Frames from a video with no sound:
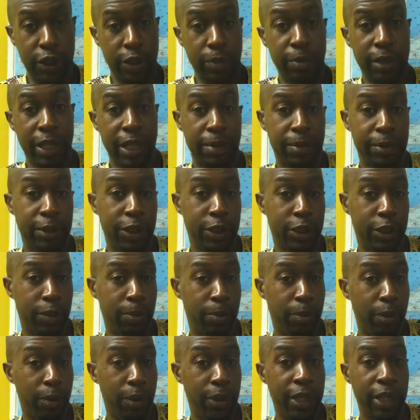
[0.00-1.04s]
to be able to
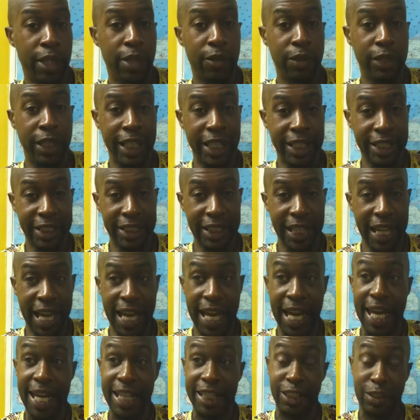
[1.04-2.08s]
support it on the
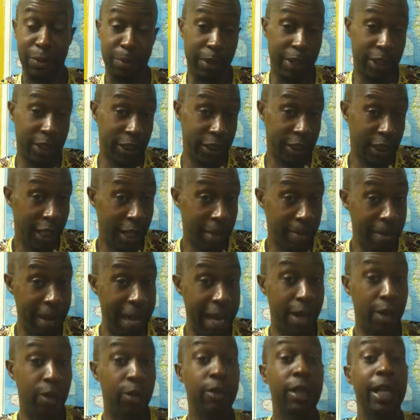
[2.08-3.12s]
inside as the brothers come
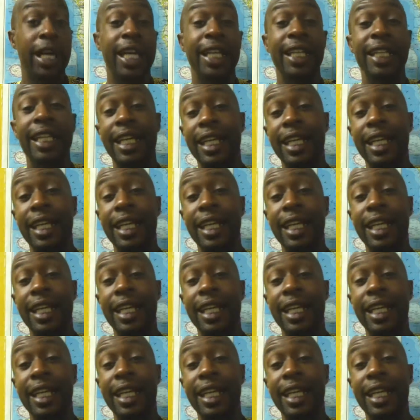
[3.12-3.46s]
out and